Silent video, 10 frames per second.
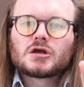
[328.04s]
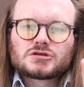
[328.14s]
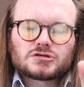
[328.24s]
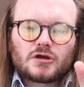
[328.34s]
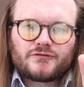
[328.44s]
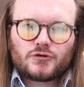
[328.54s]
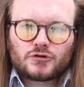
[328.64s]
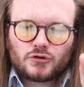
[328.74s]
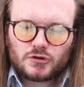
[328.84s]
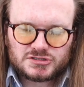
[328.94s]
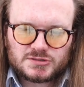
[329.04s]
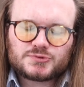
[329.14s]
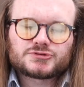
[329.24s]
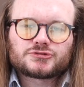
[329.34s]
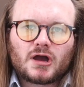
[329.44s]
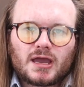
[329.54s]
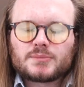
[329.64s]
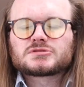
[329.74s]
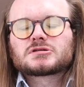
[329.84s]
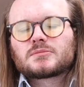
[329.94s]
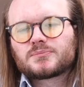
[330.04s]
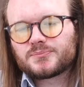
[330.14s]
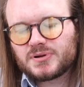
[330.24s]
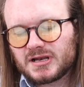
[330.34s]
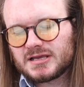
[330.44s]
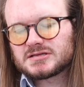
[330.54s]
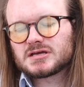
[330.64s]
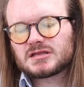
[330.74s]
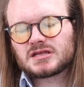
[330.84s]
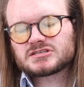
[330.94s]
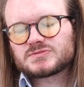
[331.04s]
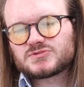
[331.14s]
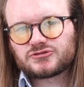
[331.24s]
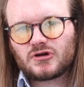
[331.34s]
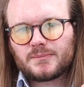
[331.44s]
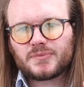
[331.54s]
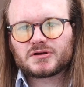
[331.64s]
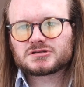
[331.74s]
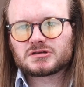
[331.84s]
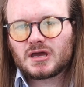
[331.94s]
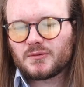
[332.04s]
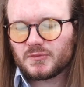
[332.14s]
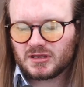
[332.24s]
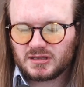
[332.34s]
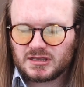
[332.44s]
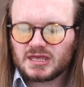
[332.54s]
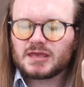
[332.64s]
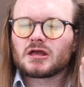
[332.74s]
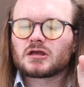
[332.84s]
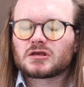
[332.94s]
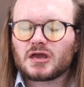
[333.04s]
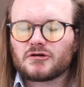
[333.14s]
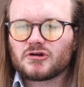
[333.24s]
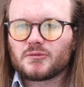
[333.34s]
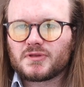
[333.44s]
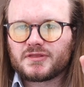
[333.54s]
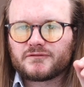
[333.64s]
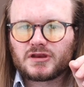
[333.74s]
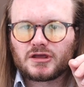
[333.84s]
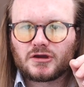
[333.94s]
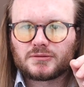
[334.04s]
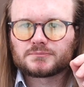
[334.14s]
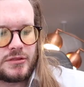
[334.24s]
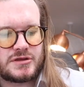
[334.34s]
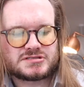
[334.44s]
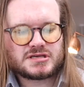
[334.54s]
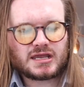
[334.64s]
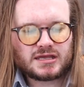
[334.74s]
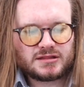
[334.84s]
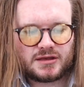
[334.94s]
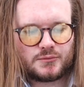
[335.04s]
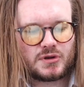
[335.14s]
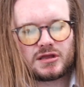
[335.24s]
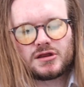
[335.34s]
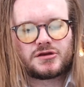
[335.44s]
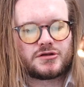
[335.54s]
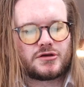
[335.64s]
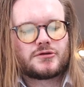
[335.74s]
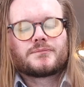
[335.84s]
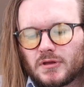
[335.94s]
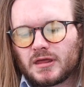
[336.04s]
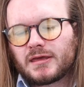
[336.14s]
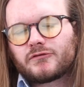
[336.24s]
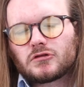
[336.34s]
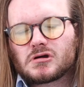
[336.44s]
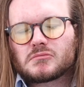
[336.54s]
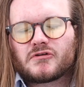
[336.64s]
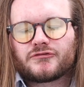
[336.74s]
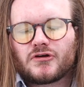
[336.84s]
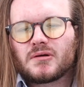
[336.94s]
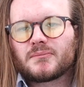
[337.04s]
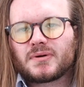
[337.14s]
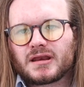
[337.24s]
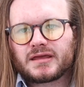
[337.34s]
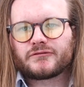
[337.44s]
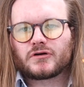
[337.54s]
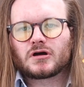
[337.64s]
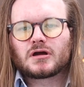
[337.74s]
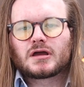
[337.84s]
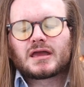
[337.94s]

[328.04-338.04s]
So if you're not subscribed, please hit that subscribe button and we can carry on with the video. The second thing we're going to do, even though I'm a firm believer